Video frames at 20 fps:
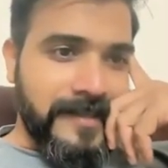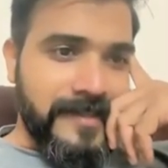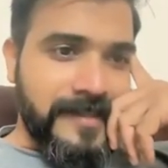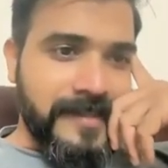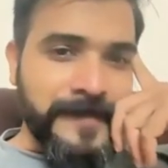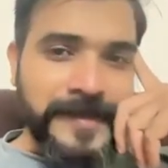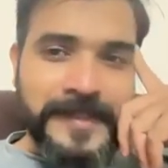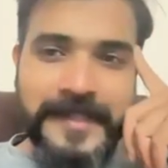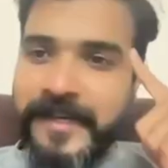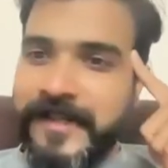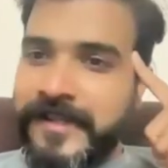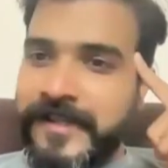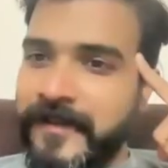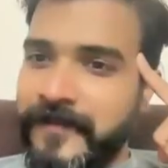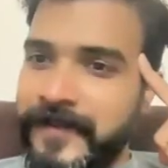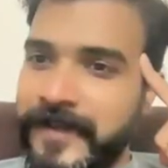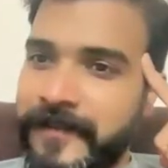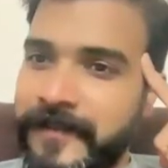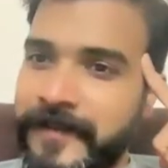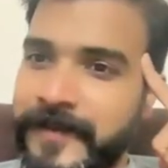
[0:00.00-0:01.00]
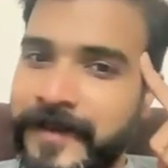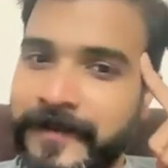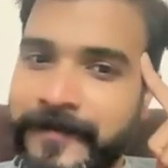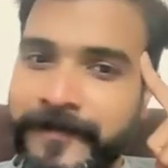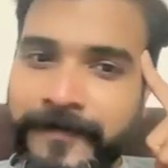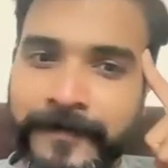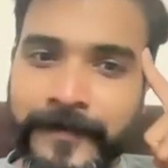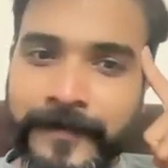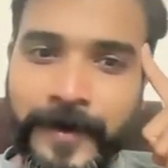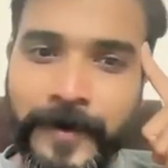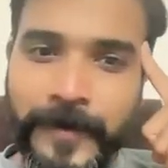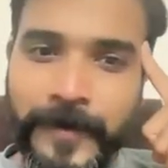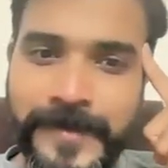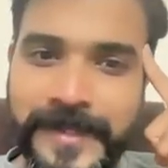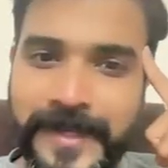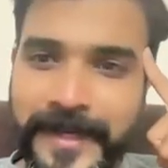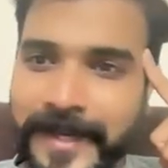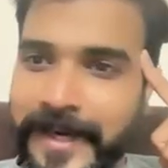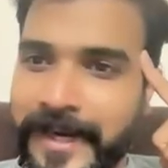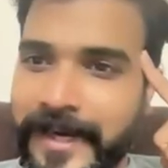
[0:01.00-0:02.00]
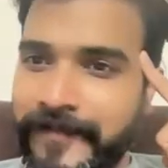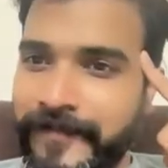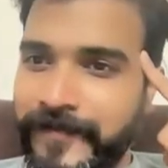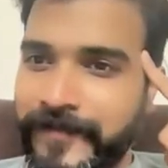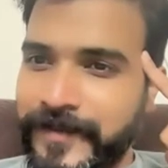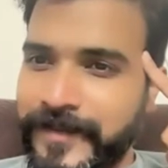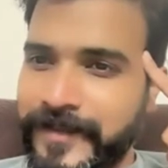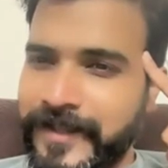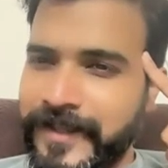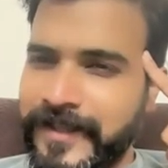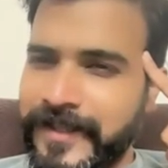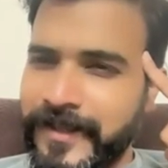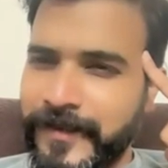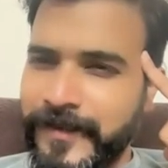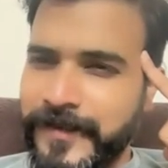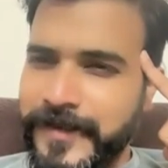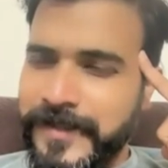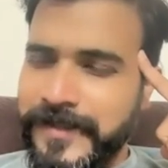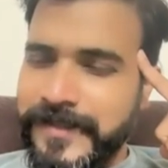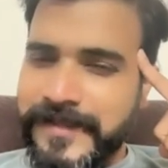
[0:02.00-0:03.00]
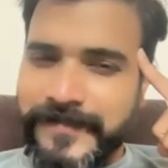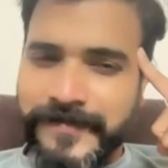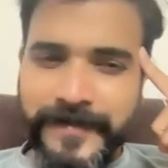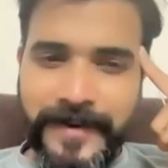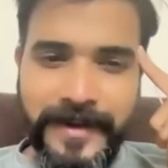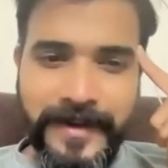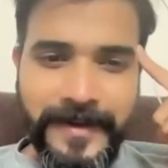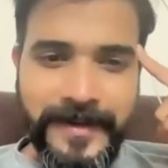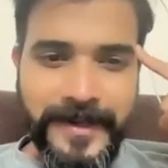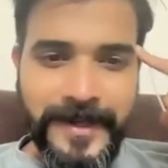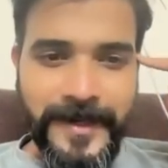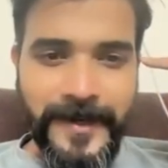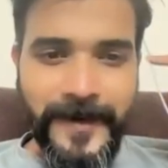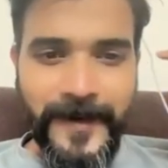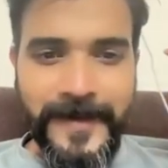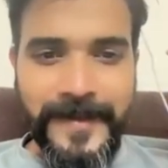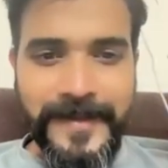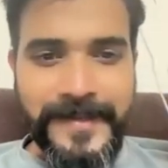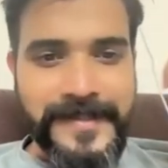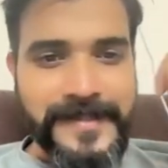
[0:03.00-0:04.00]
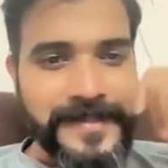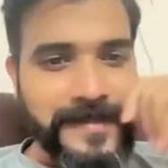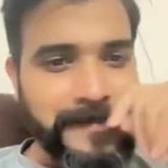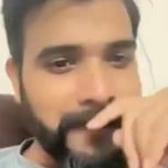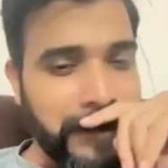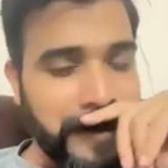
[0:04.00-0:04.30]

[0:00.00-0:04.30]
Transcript: His name is Rishabh Dev. He closed a client for $3,500